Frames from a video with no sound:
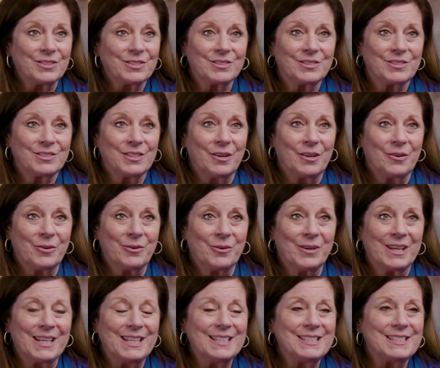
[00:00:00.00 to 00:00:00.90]

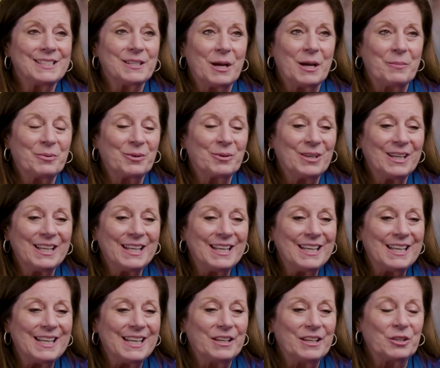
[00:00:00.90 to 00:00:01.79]
So it's a
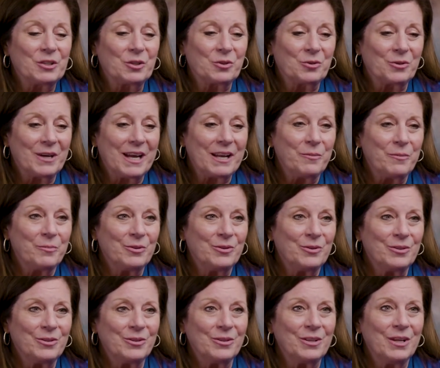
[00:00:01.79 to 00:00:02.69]
pretty
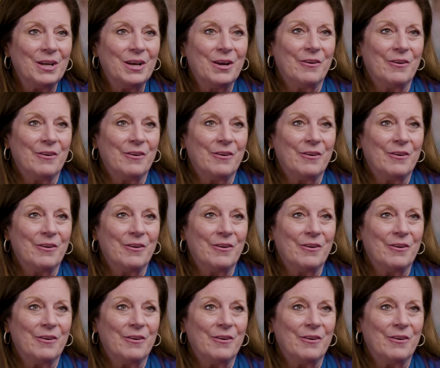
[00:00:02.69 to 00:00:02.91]
incredible